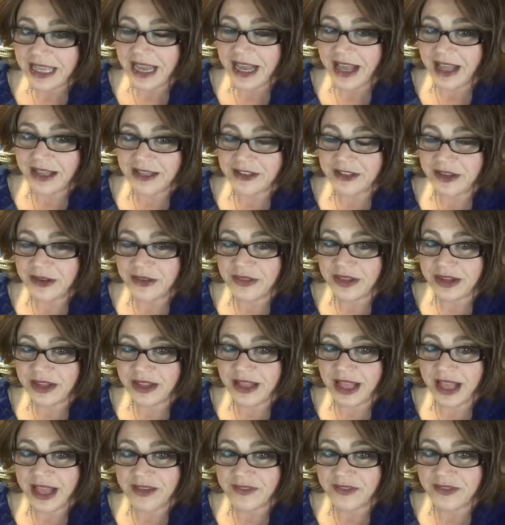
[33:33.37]
I'll know that I'll
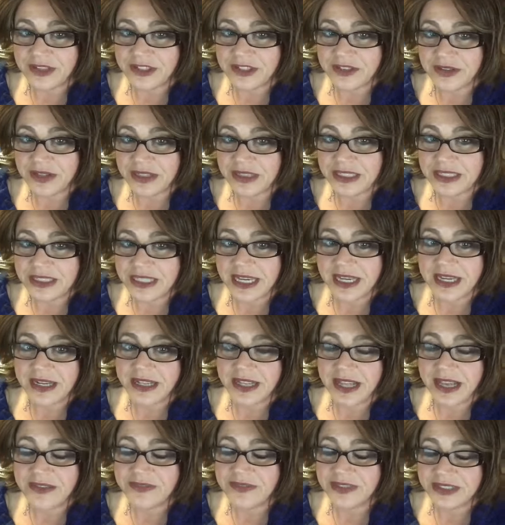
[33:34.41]
have it during the day, and I'll
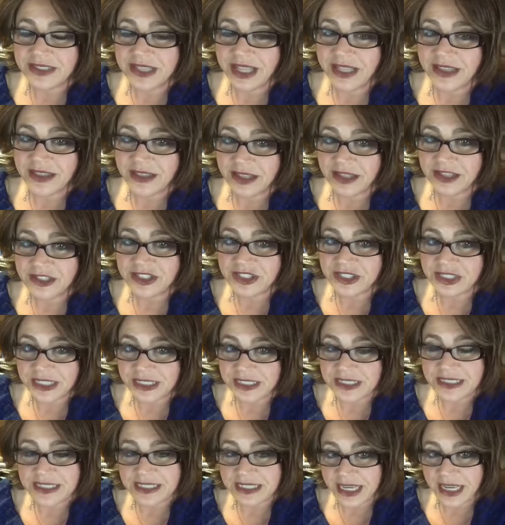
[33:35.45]
have a light lunch
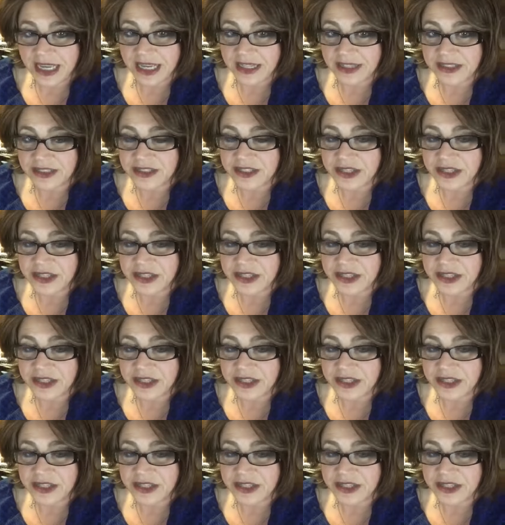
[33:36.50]
instead.